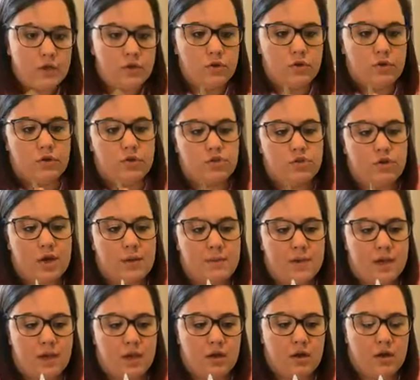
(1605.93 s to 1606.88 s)
you could try
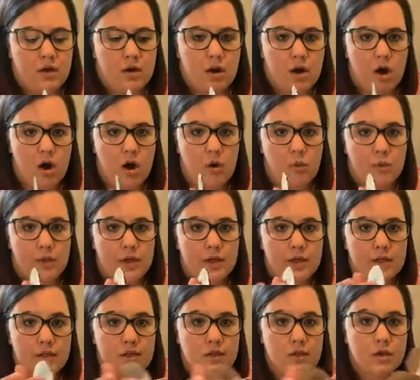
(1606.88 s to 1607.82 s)
making a car
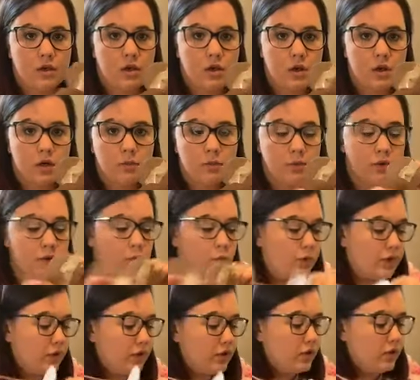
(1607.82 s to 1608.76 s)
with cardboard
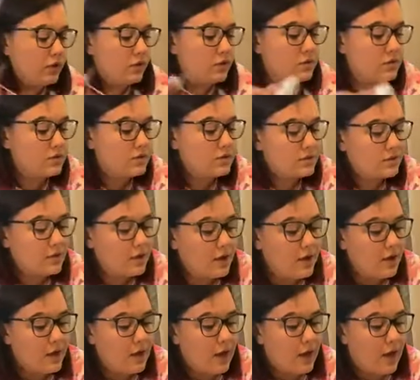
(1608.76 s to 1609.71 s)
wheels
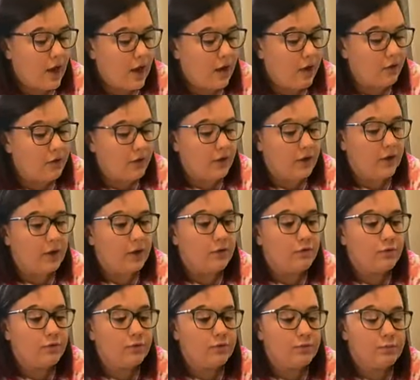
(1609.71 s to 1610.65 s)
out
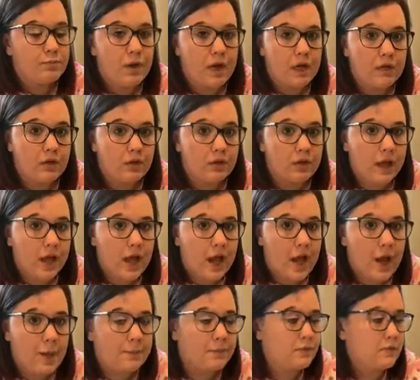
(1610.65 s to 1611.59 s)
of bottle
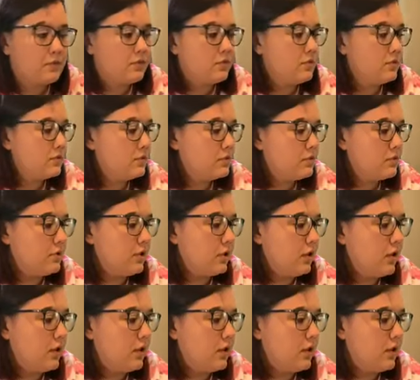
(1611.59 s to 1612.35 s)
caps.